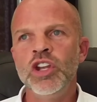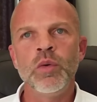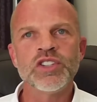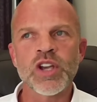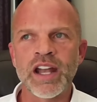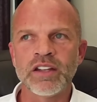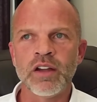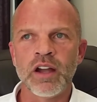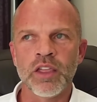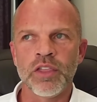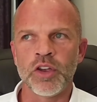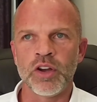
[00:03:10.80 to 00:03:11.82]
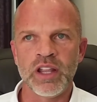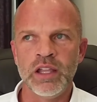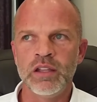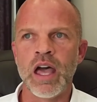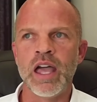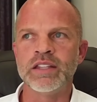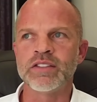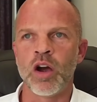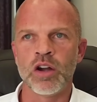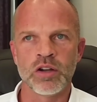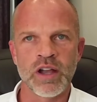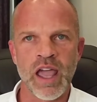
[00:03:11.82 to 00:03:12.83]
know, we try to target 30. Uh, it's
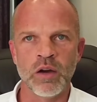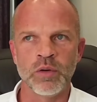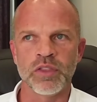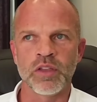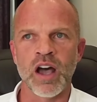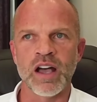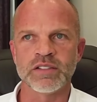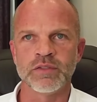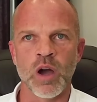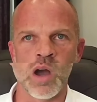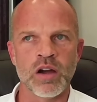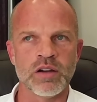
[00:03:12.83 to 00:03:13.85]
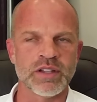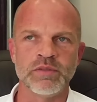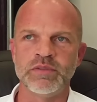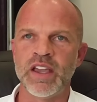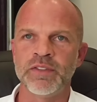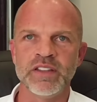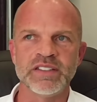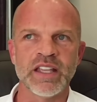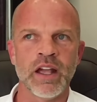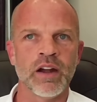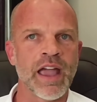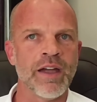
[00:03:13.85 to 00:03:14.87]
harder now with cost of cars. I definitely say
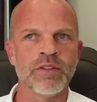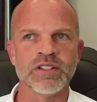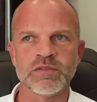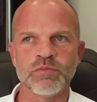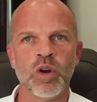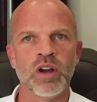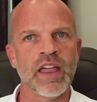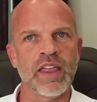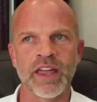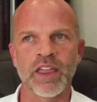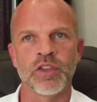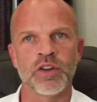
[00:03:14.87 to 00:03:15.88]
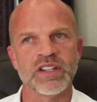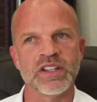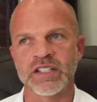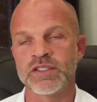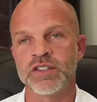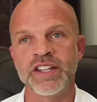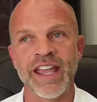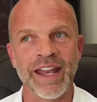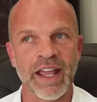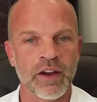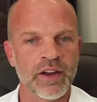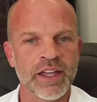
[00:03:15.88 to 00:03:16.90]
our average is more in that like 36, 38
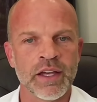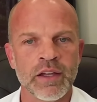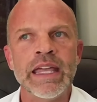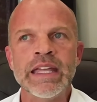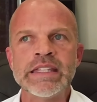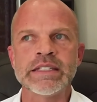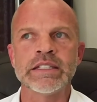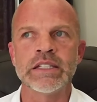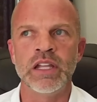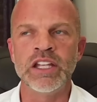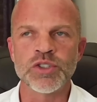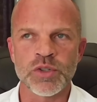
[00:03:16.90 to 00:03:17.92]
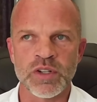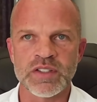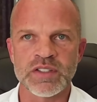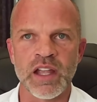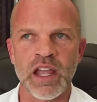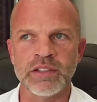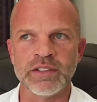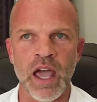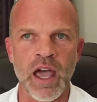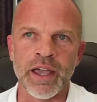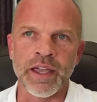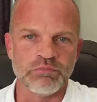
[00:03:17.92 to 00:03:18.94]
area. It's interest and
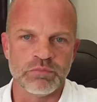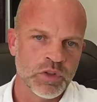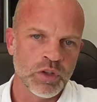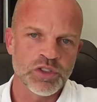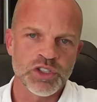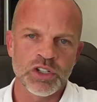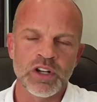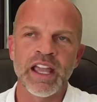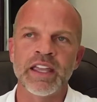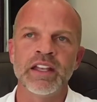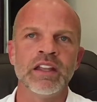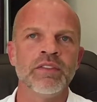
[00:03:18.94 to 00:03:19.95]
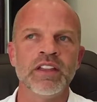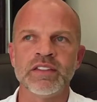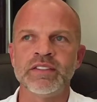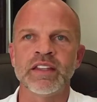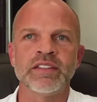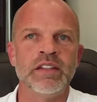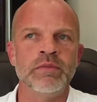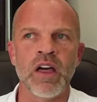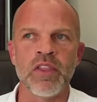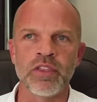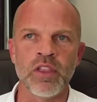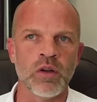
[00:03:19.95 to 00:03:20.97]
time. So sure, I could give you a 60
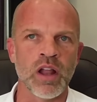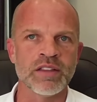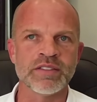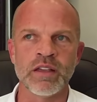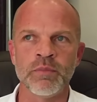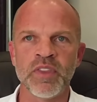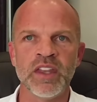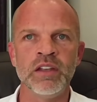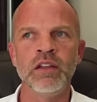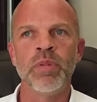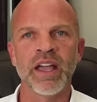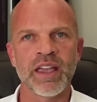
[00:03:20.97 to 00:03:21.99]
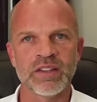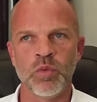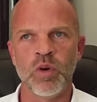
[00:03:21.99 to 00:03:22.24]
month loan on something, but guess